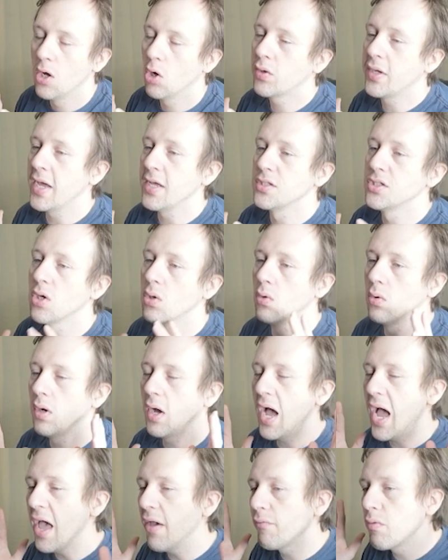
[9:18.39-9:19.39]
Okay, so
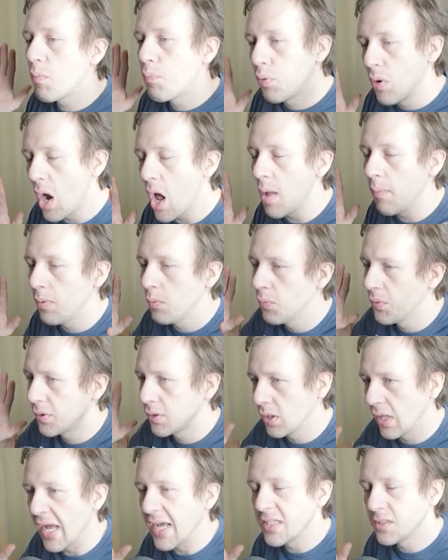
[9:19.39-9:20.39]
I have a problem with
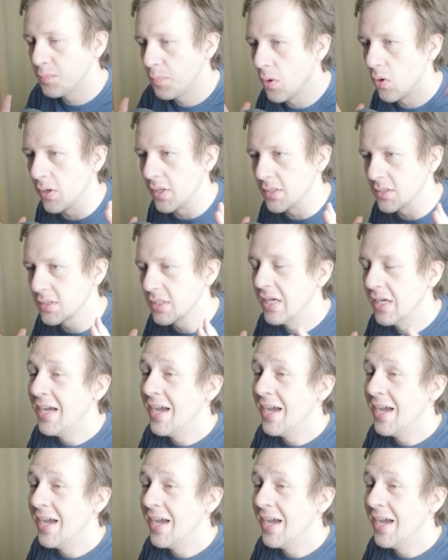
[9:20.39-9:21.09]
class bonus,